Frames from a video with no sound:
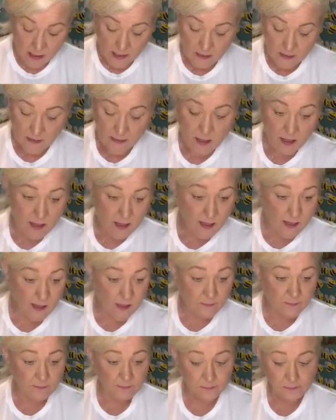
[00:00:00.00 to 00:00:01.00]
And
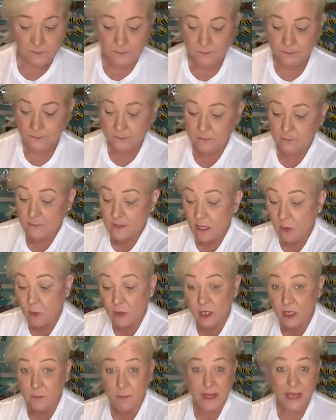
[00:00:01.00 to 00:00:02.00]
then, and
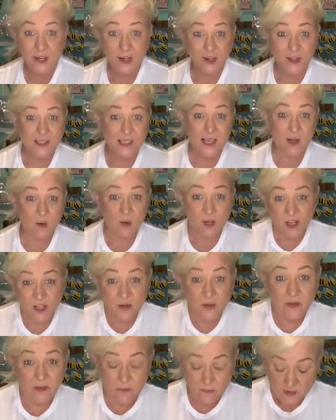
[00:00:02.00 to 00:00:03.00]
we're going to paint our side. We're
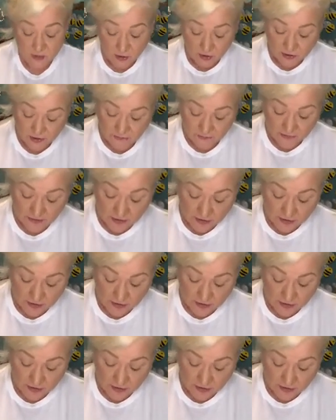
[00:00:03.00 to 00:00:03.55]
going to do it from start to